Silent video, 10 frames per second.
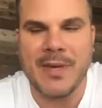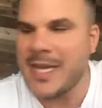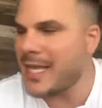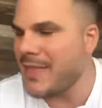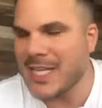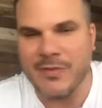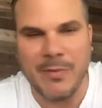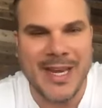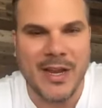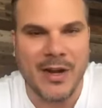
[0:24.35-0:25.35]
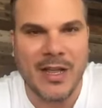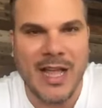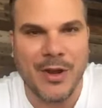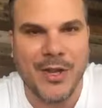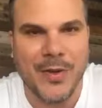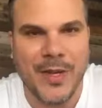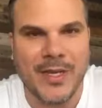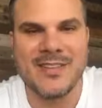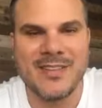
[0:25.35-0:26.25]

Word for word: Nick, thanks for being here. How are you doing?